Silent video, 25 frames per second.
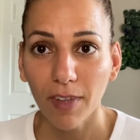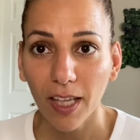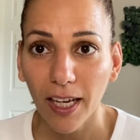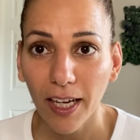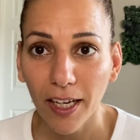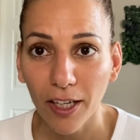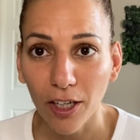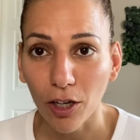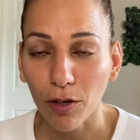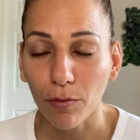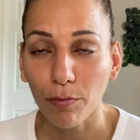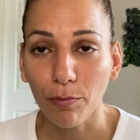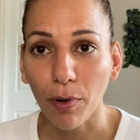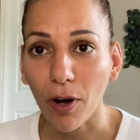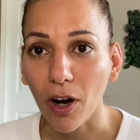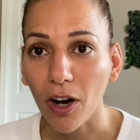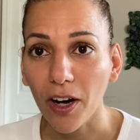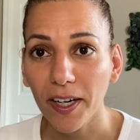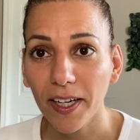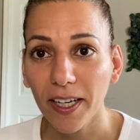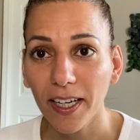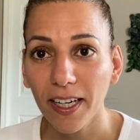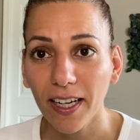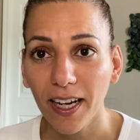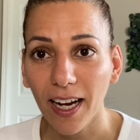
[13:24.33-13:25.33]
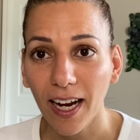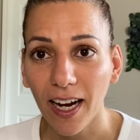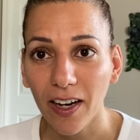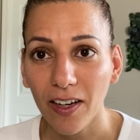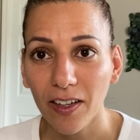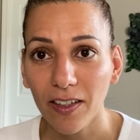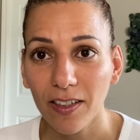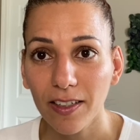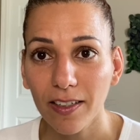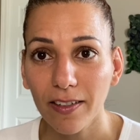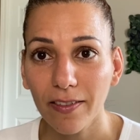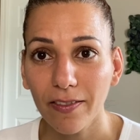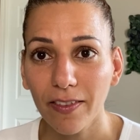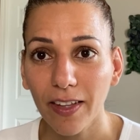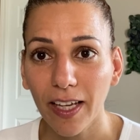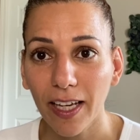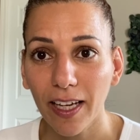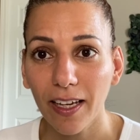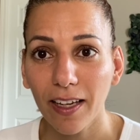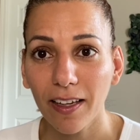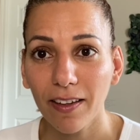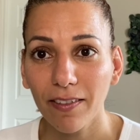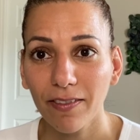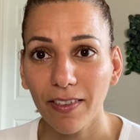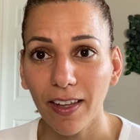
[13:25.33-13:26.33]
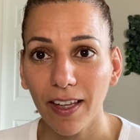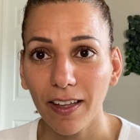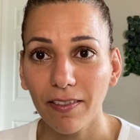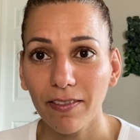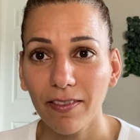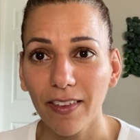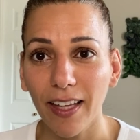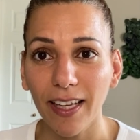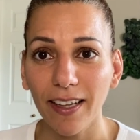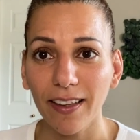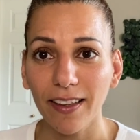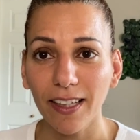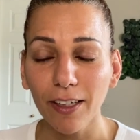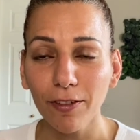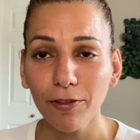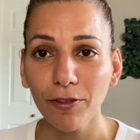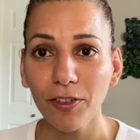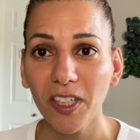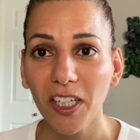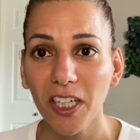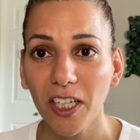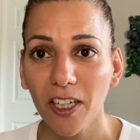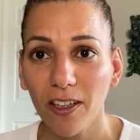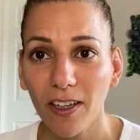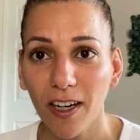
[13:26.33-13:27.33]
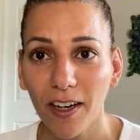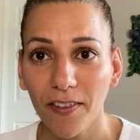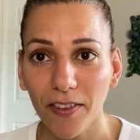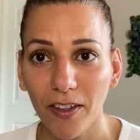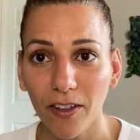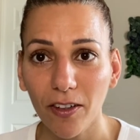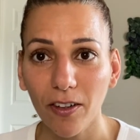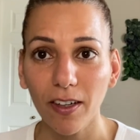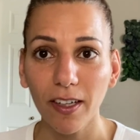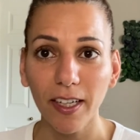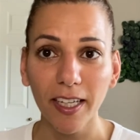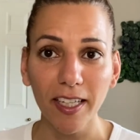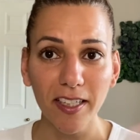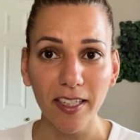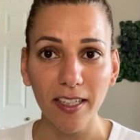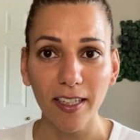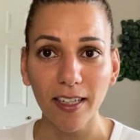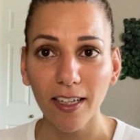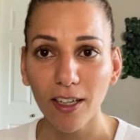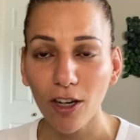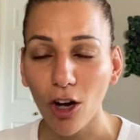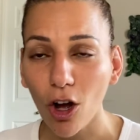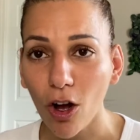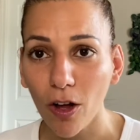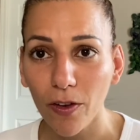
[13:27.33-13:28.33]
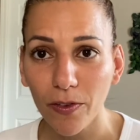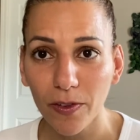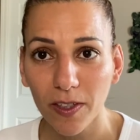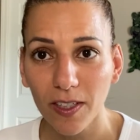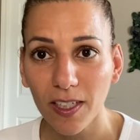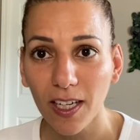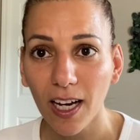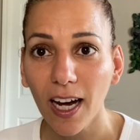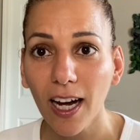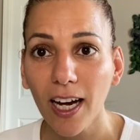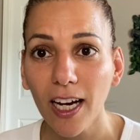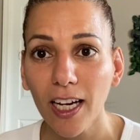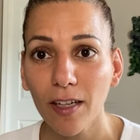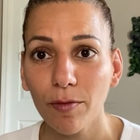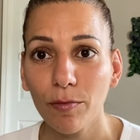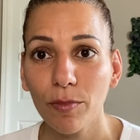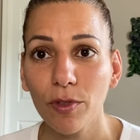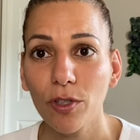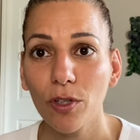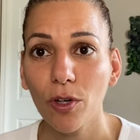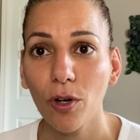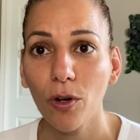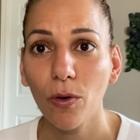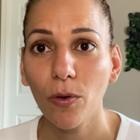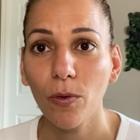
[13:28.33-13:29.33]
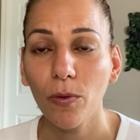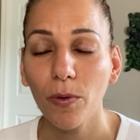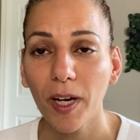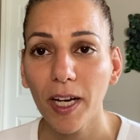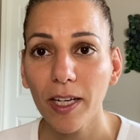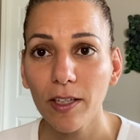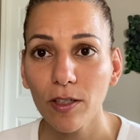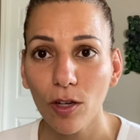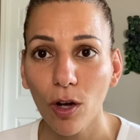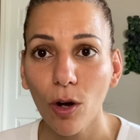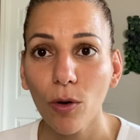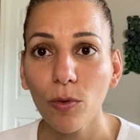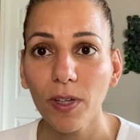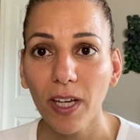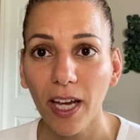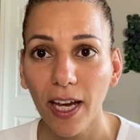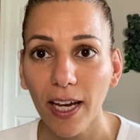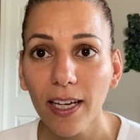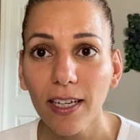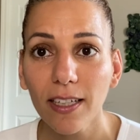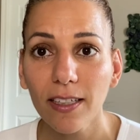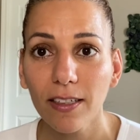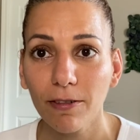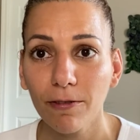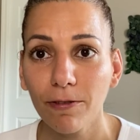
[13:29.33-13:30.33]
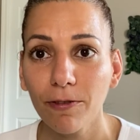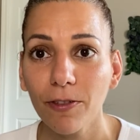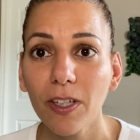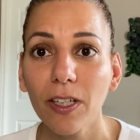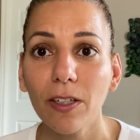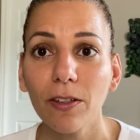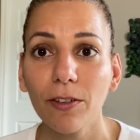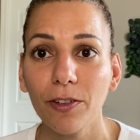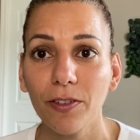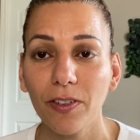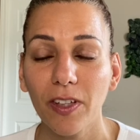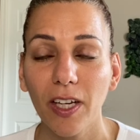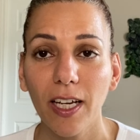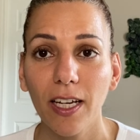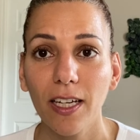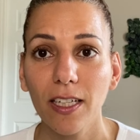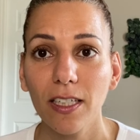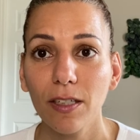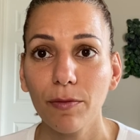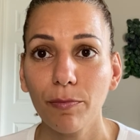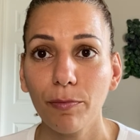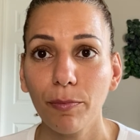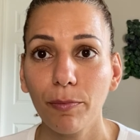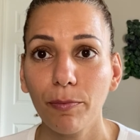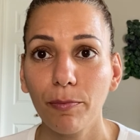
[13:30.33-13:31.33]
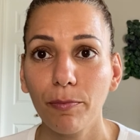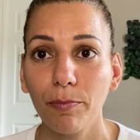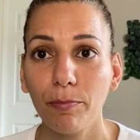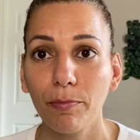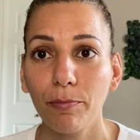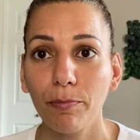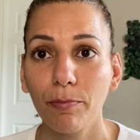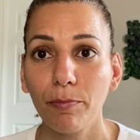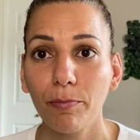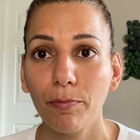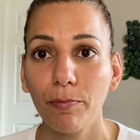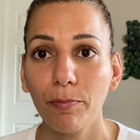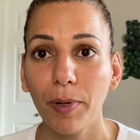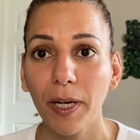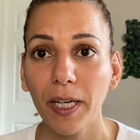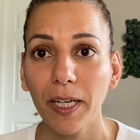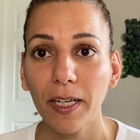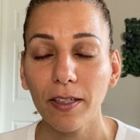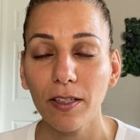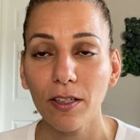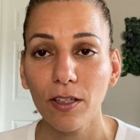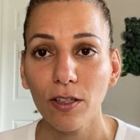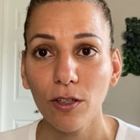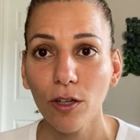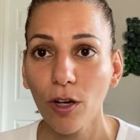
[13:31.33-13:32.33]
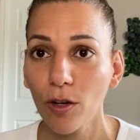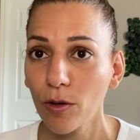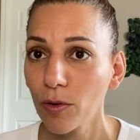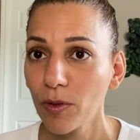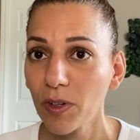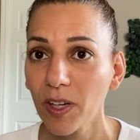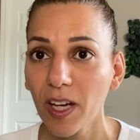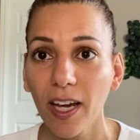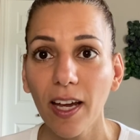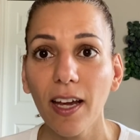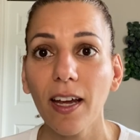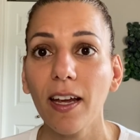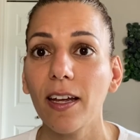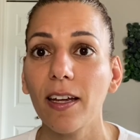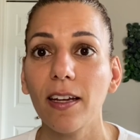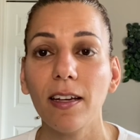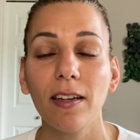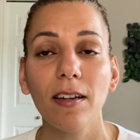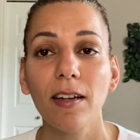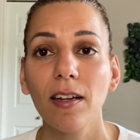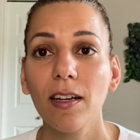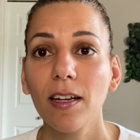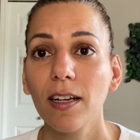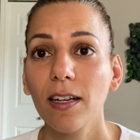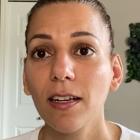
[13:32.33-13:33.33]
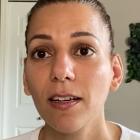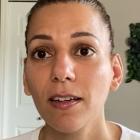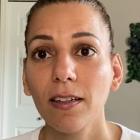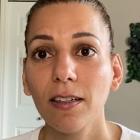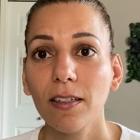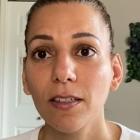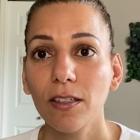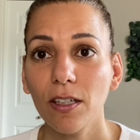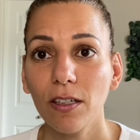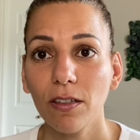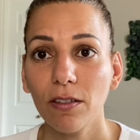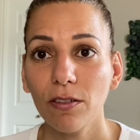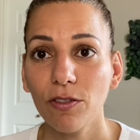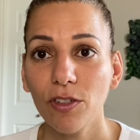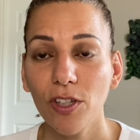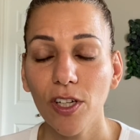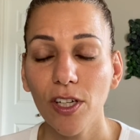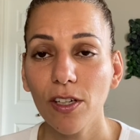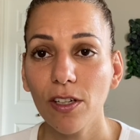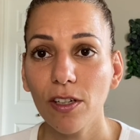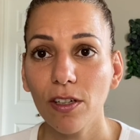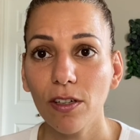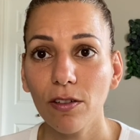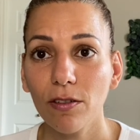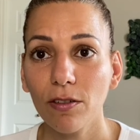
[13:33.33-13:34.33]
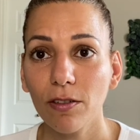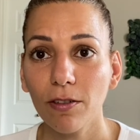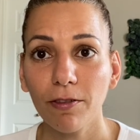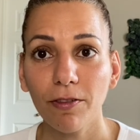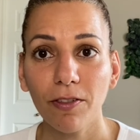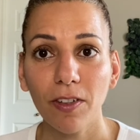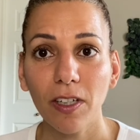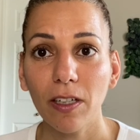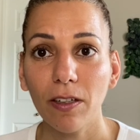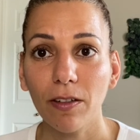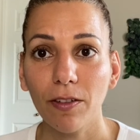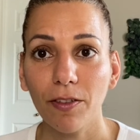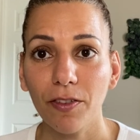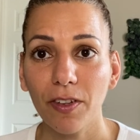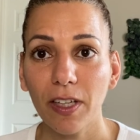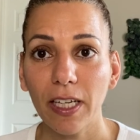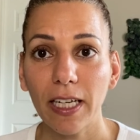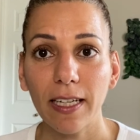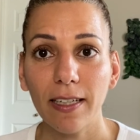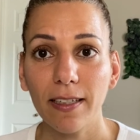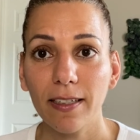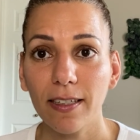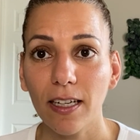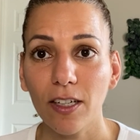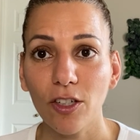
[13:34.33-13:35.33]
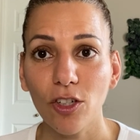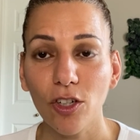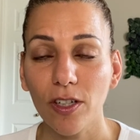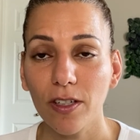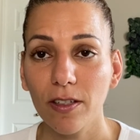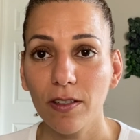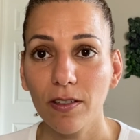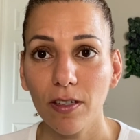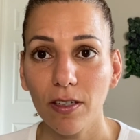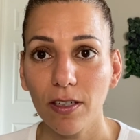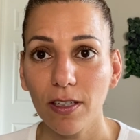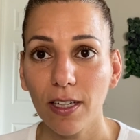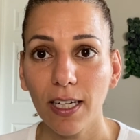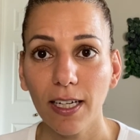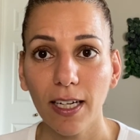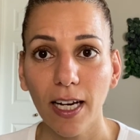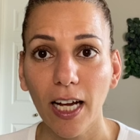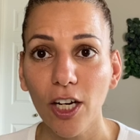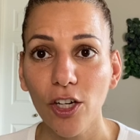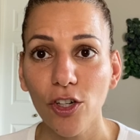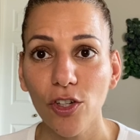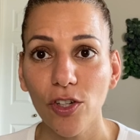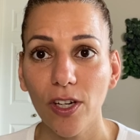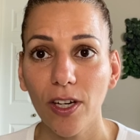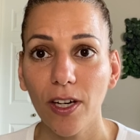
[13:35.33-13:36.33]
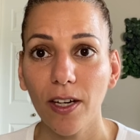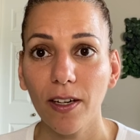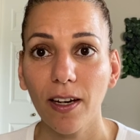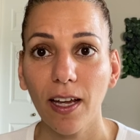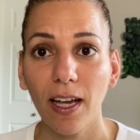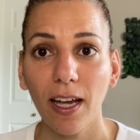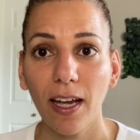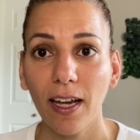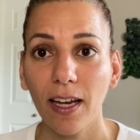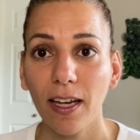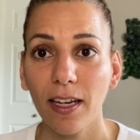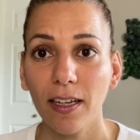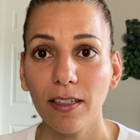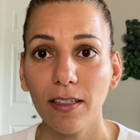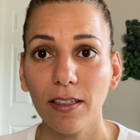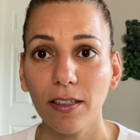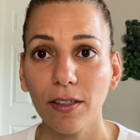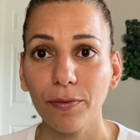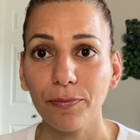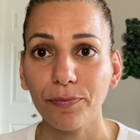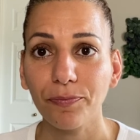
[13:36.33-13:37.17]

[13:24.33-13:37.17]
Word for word: in our body, and they live here and they're elicited all the time. So it's okay to feel things. But it's not okay to continue to feel things such as disconnection and